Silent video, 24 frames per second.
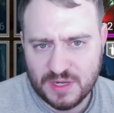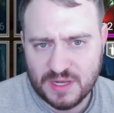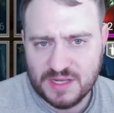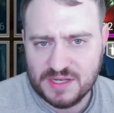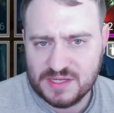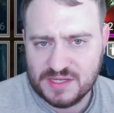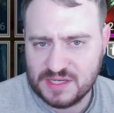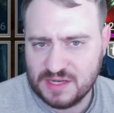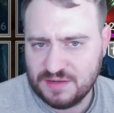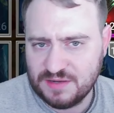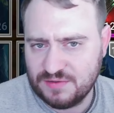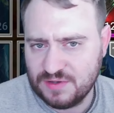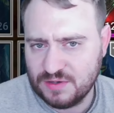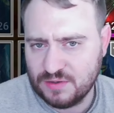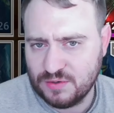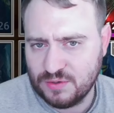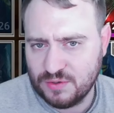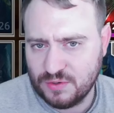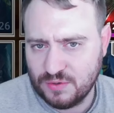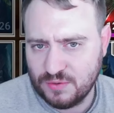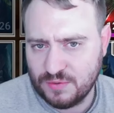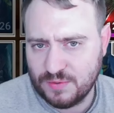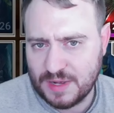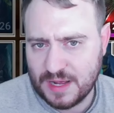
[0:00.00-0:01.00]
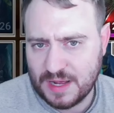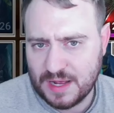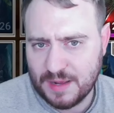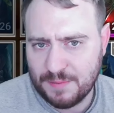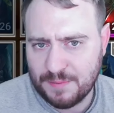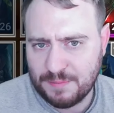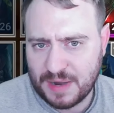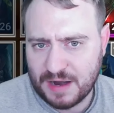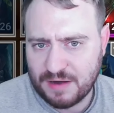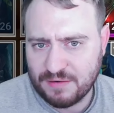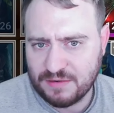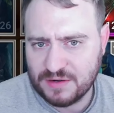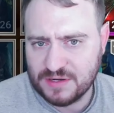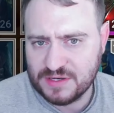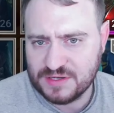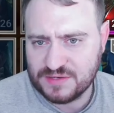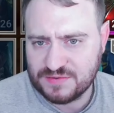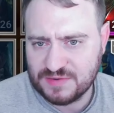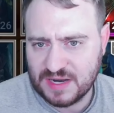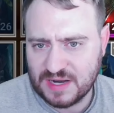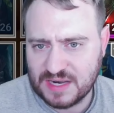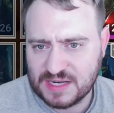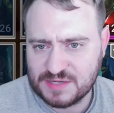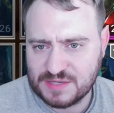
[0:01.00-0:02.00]
Save your barons for
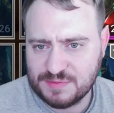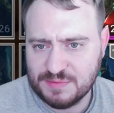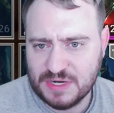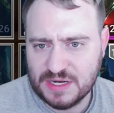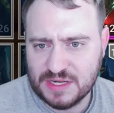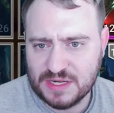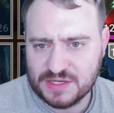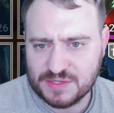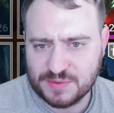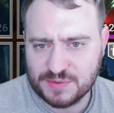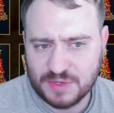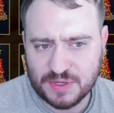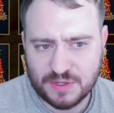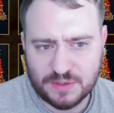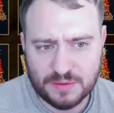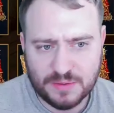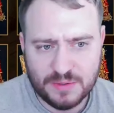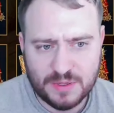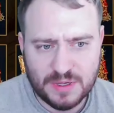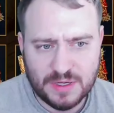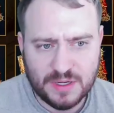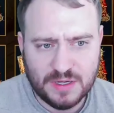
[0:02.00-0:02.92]
last minute as well.